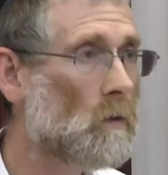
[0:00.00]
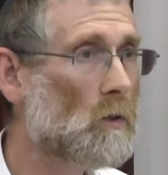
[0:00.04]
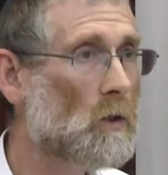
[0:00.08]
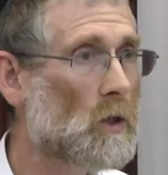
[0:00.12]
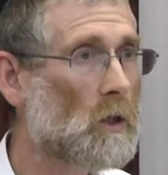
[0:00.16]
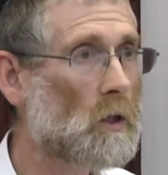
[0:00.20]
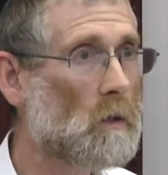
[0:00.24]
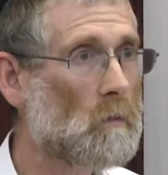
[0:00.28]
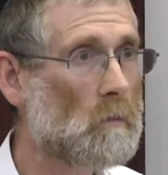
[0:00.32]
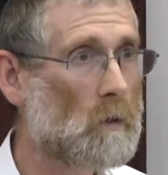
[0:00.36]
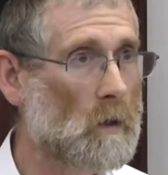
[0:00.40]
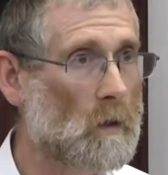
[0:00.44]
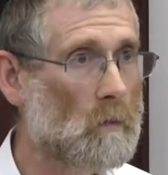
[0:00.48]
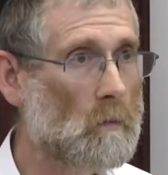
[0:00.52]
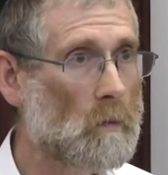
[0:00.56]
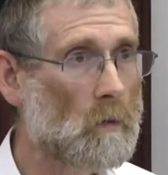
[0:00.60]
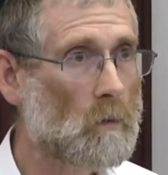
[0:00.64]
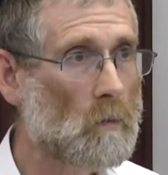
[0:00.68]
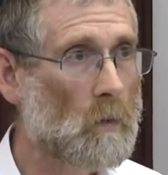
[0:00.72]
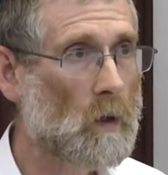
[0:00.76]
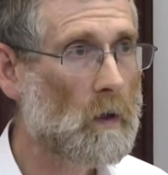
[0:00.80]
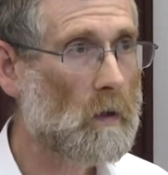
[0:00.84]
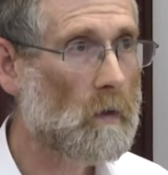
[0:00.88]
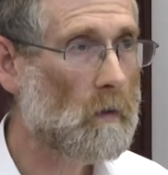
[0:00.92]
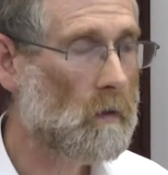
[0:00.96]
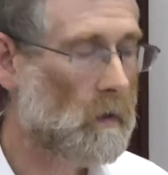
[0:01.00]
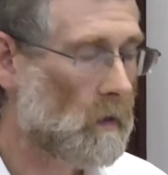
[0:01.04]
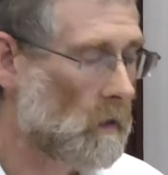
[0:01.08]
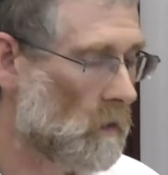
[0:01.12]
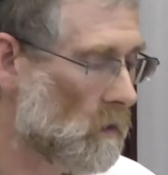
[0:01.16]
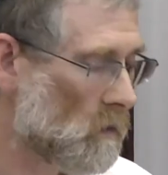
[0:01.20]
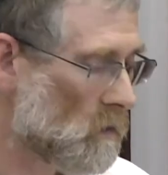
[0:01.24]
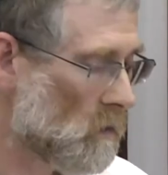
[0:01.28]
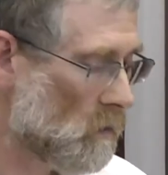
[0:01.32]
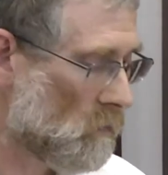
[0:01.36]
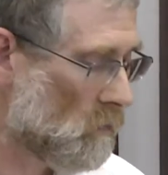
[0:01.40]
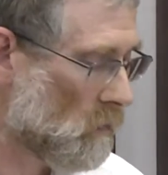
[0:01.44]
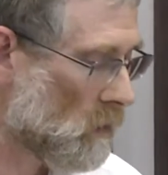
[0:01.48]
or shlimim, whether they are
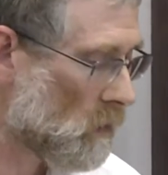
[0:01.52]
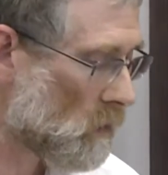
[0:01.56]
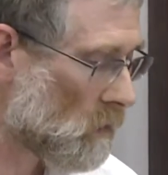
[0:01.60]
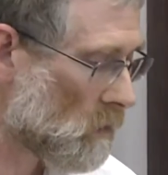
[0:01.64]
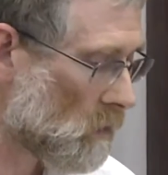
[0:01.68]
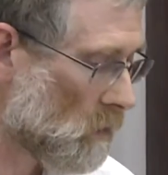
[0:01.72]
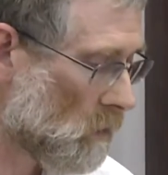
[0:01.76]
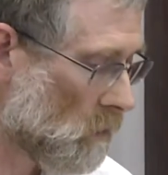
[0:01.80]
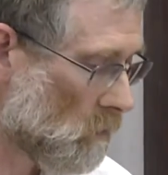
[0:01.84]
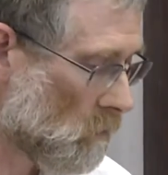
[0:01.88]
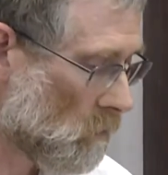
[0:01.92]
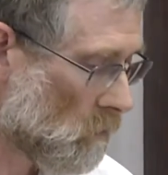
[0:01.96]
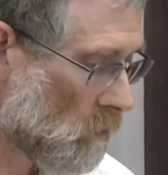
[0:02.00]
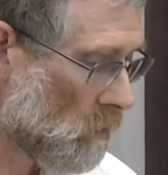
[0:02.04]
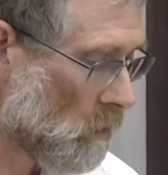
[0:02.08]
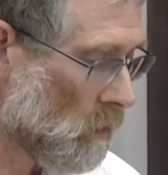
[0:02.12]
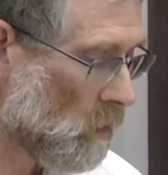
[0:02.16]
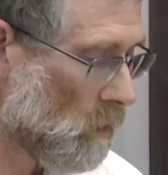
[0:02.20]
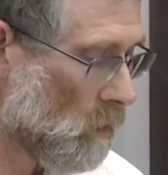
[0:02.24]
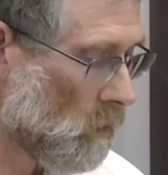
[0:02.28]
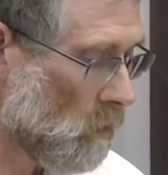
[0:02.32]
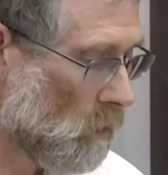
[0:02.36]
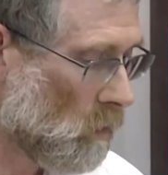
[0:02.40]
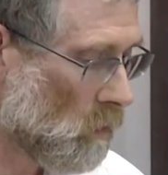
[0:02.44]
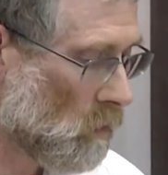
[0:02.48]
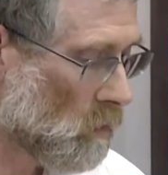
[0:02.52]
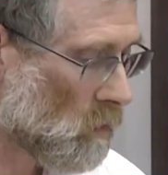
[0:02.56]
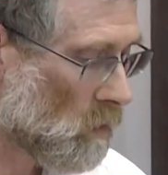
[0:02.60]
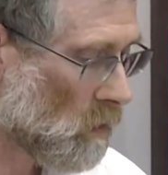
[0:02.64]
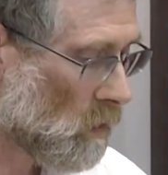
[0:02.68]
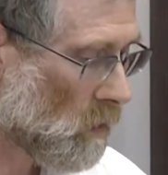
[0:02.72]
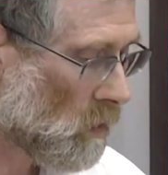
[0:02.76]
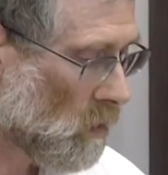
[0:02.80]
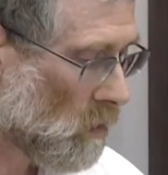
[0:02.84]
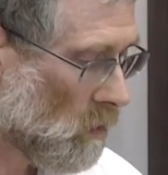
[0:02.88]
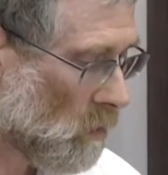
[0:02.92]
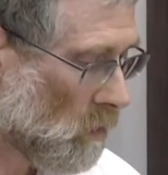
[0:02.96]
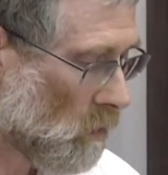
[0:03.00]
defective,
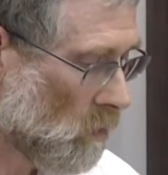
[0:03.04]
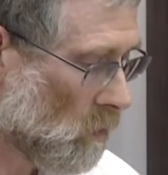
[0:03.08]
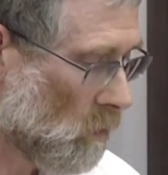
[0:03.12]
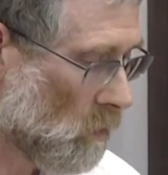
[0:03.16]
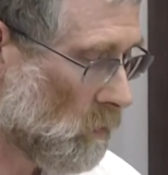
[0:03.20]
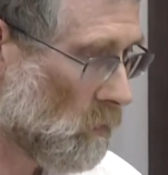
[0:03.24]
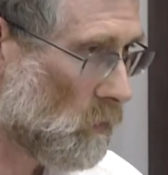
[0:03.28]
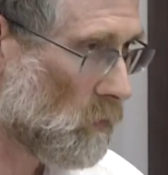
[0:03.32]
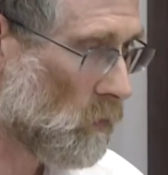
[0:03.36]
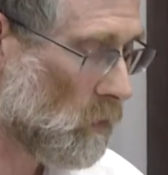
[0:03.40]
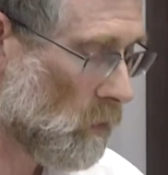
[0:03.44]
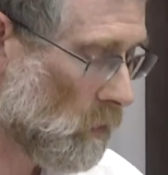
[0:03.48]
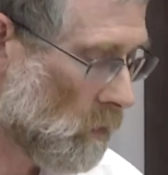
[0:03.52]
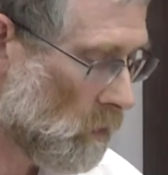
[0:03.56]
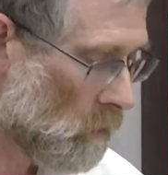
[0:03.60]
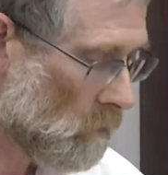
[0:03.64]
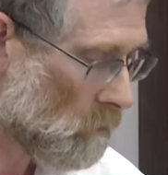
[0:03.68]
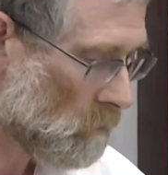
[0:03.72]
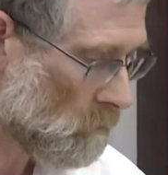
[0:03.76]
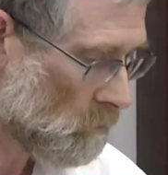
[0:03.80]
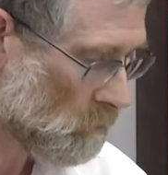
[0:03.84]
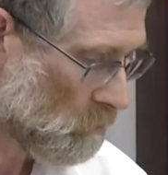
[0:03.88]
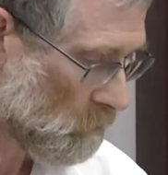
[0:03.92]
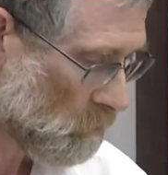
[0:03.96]
orderly or full,